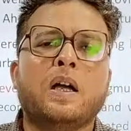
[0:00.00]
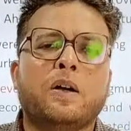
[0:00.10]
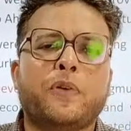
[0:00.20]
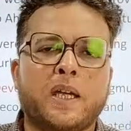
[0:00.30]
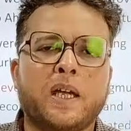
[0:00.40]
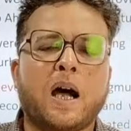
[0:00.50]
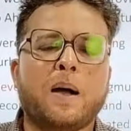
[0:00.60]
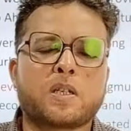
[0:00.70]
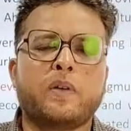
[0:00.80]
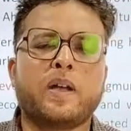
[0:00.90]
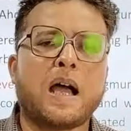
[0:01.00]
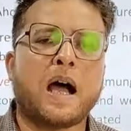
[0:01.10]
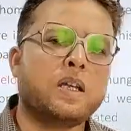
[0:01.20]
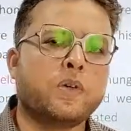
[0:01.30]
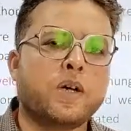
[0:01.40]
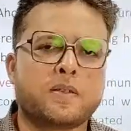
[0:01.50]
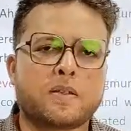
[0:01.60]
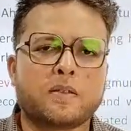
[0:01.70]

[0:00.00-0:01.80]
firearms, or in other words,